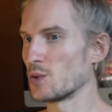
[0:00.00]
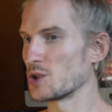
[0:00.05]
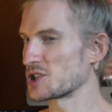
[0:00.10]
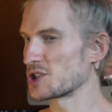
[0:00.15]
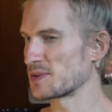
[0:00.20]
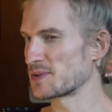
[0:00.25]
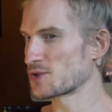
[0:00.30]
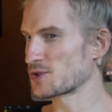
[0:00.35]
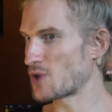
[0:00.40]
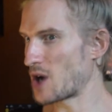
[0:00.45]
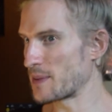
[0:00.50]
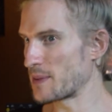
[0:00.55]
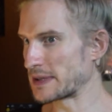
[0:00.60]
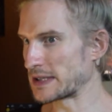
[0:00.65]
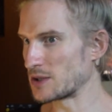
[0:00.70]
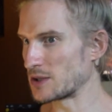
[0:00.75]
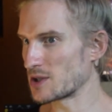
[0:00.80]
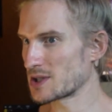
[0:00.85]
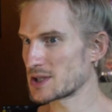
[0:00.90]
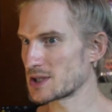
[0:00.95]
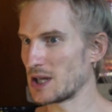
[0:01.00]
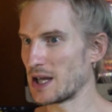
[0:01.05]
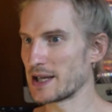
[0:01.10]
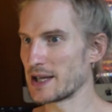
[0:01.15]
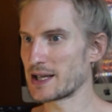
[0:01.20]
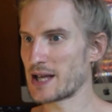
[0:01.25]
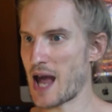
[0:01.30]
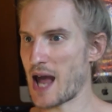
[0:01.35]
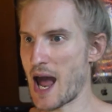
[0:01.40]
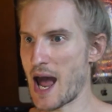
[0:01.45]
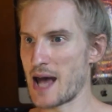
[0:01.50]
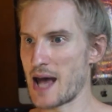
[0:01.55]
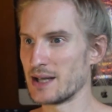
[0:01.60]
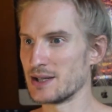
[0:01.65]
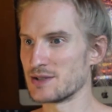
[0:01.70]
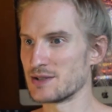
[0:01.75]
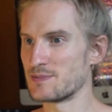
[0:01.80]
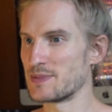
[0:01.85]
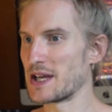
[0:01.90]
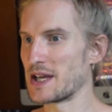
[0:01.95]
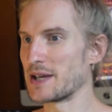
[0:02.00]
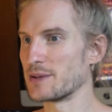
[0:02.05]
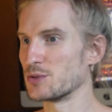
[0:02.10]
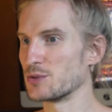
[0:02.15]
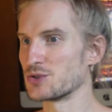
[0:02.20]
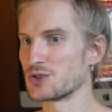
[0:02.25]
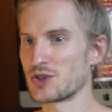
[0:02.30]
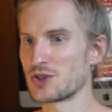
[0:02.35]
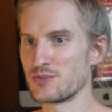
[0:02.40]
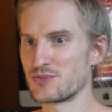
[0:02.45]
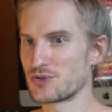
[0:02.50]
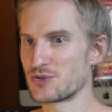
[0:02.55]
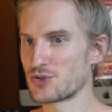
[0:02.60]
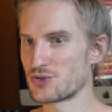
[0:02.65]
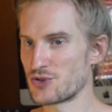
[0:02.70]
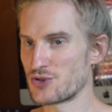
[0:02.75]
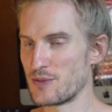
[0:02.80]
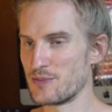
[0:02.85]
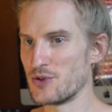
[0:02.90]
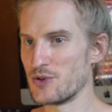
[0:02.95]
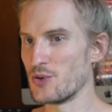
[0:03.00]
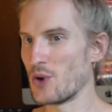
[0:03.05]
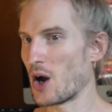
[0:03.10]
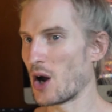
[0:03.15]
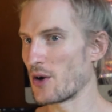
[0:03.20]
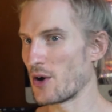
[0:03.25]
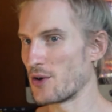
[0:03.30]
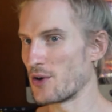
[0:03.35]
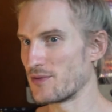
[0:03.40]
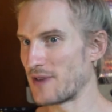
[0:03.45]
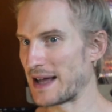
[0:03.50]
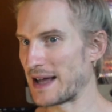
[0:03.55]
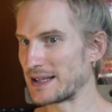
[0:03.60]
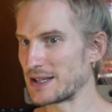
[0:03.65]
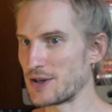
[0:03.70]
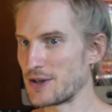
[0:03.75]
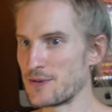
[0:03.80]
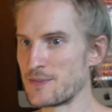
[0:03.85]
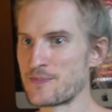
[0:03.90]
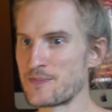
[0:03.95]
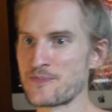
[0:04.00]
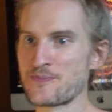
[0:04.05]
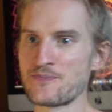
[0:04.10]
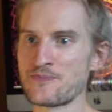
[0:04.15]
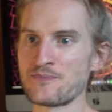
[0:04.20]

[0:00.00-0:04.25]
what subscribing looks like, and be able to contribute our own value.